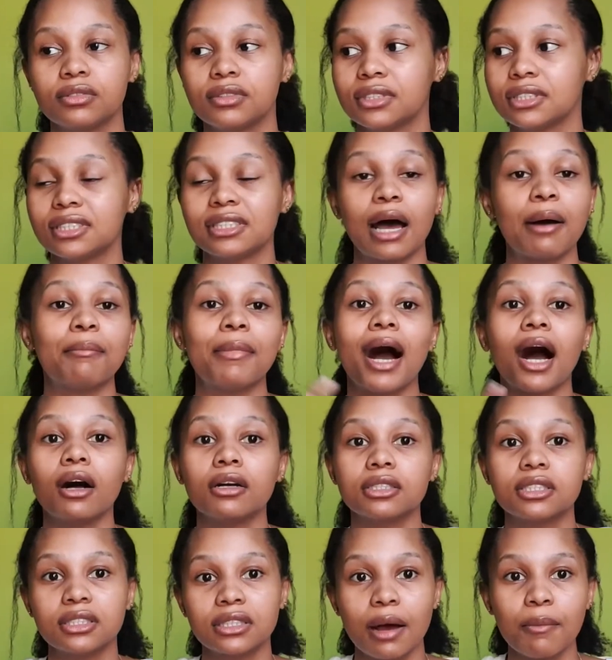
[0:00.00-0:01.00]
somehow,
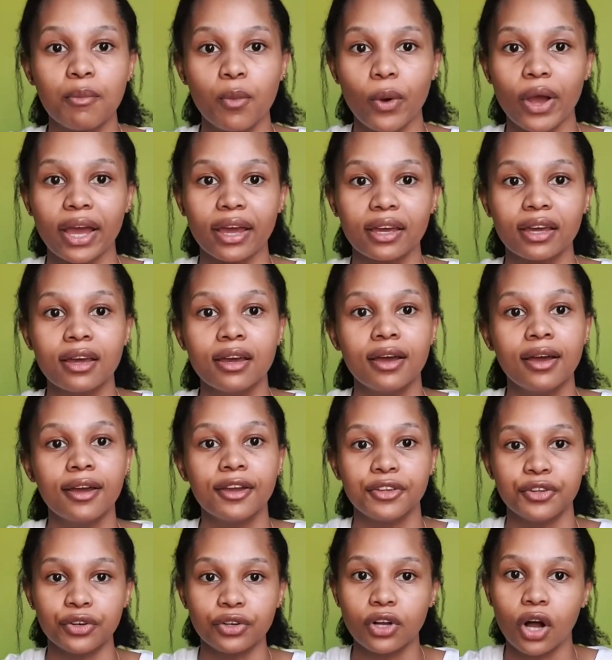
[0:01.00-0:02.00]
some way,
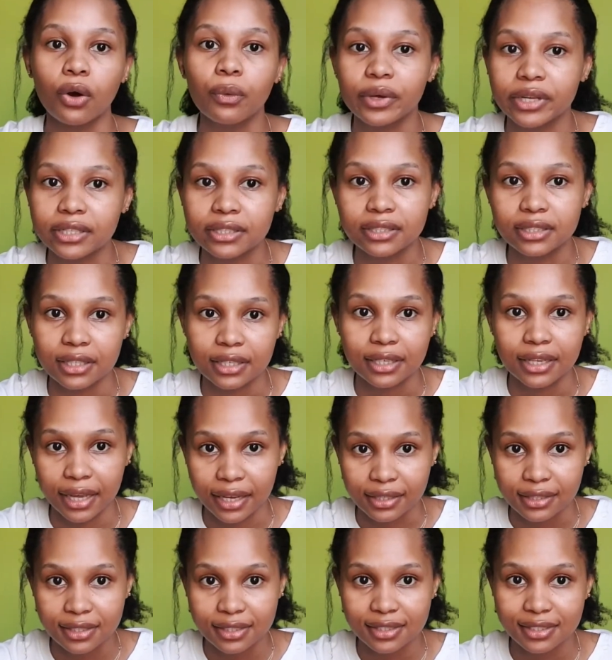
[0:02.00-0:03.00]
you're going to
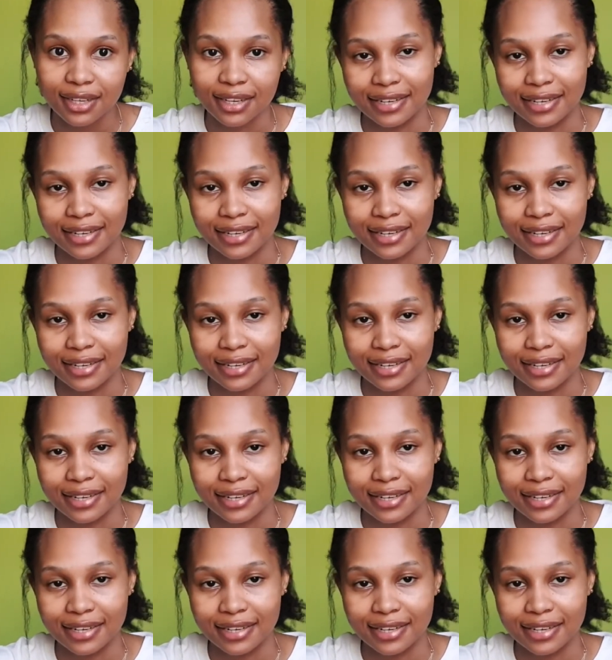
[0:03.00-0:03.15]
get